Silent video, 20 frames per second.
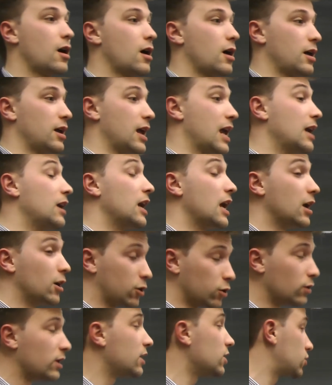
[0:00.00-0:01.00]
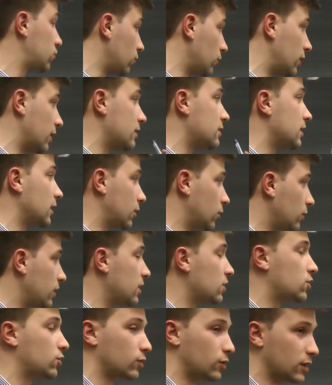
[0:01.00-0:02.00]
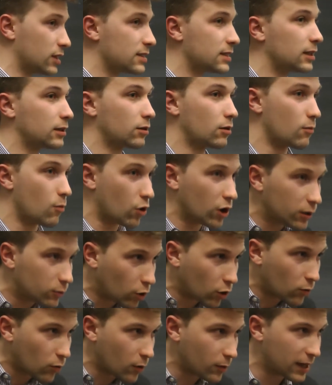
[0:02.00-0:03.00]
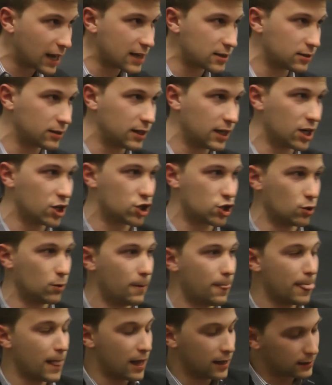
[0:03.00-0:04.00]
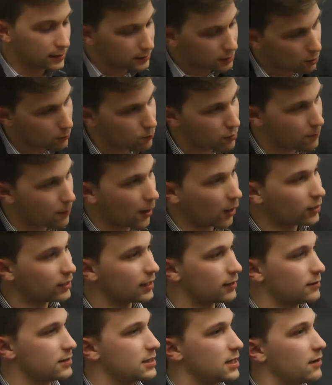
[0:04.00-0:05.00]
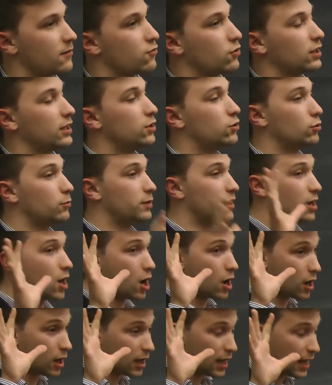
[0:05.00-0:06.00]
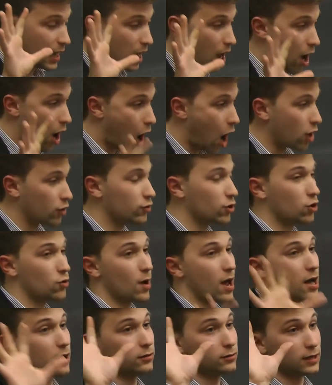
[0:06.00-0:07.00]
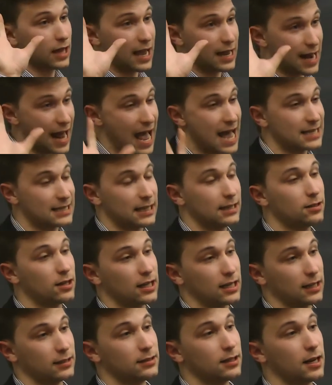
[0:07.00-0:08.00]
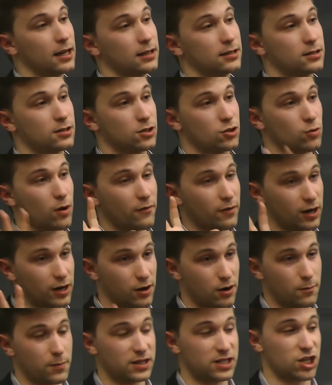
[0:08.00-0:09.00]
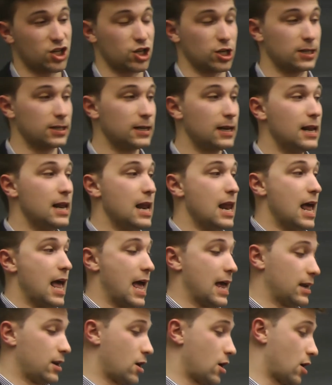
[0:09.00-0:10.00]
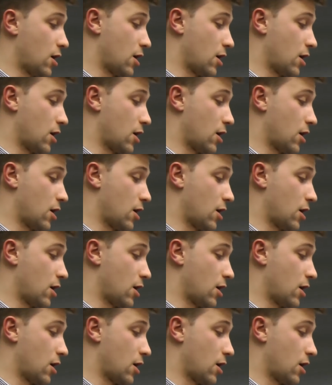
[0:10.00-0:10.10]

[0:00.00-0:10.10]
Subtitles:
including students that are more and more mobilized on the issue, that are preparing themselves really to be on the ground and asking the candidates to have a clear position. And